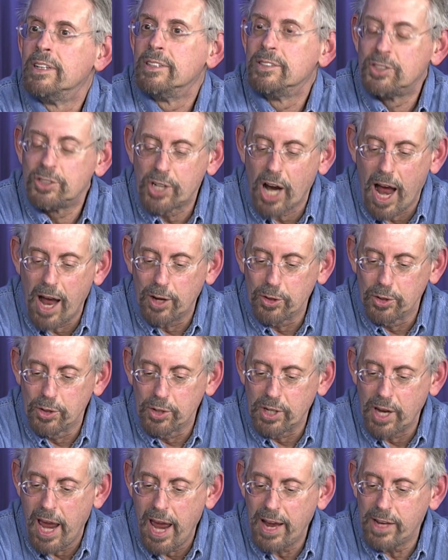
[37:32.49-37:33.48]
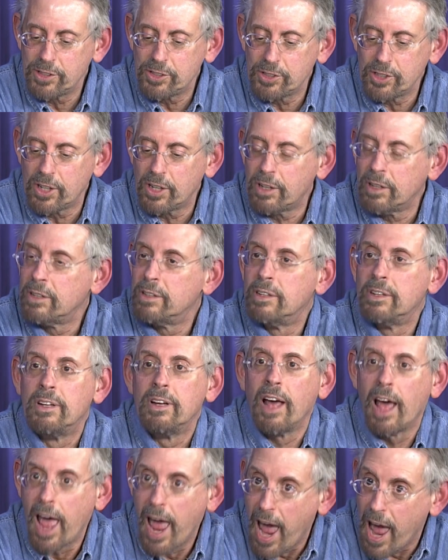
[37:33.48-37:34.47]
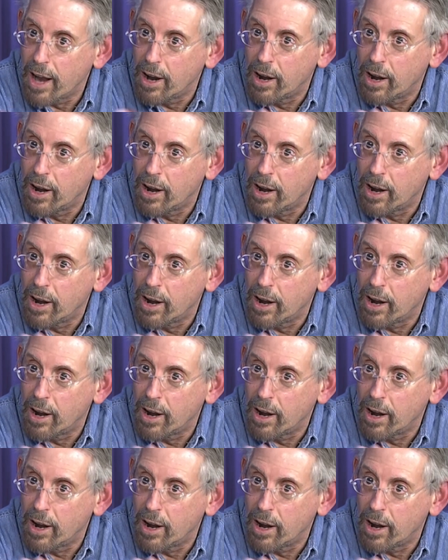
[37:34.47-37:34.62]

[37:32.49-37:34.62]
childhood cancer, and